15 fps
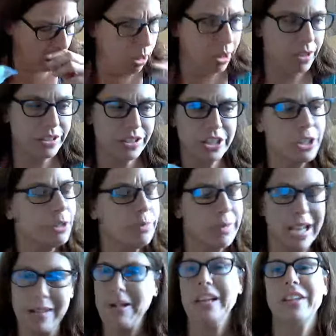Excuse me,
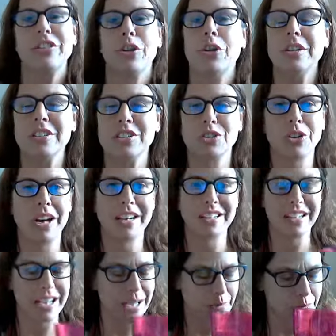my throat is dry
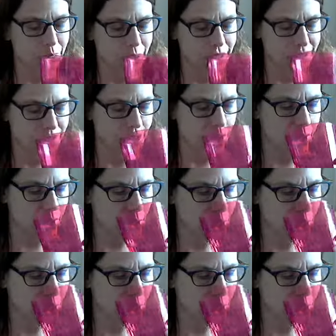today. I'm really sorry.